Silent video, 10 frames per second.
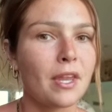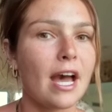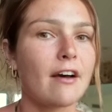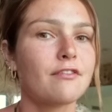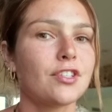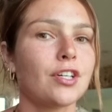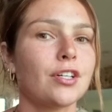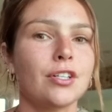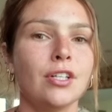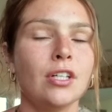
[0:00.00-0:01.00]

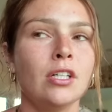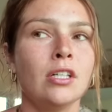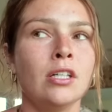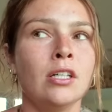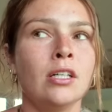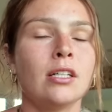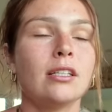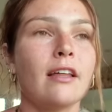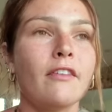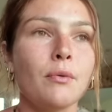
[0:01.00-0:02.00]
After
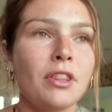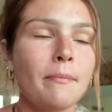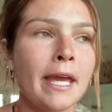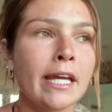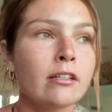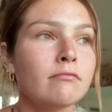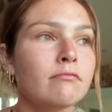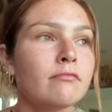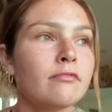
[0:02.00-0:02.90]
living with a man